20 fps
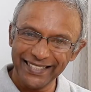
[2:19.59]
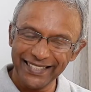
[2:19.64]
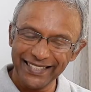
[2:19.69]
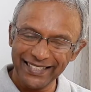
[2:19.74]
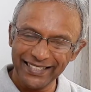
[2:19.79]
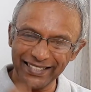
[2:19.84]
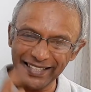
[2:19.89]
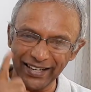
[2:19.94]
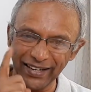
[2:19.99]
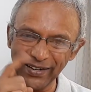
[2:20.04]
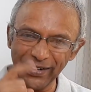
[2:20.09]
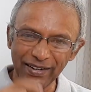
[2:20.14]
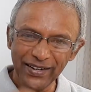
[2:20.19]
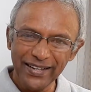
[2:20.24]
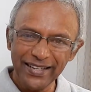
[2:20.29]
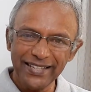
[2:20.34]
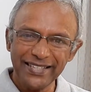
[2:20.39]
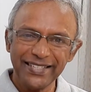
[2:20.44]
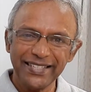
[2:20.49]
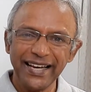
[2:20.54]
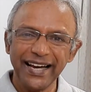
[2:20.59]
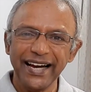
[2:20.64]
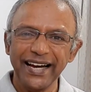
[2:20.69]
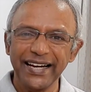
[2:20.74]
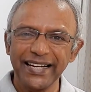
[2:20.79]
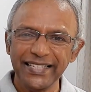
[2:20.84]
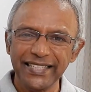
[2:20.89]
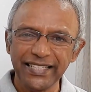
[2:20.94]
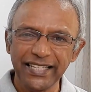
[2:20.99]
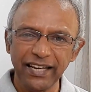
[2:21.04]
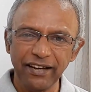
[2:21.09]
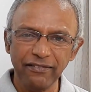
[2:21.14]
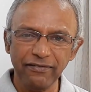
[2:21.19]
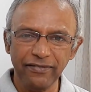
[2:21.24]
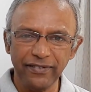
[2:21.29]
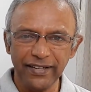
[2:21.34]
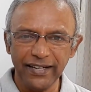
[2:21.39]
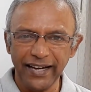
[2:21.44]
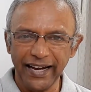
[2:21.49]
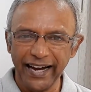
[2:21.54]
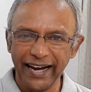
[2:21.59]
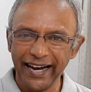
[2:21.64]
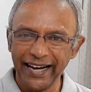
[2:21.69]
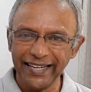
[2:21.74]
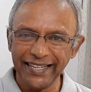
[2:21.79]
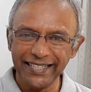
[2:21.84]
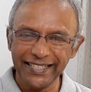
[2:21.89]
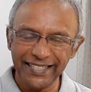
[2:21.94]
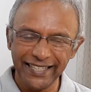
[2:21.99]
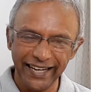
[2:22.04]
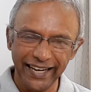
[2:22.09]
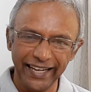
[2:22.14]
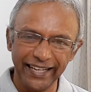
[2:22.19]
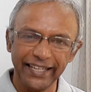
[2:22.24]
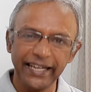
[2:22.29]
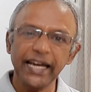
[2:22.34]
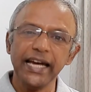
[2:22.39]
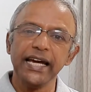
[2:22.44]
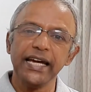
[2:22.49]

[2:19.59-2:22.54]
So that is give and take.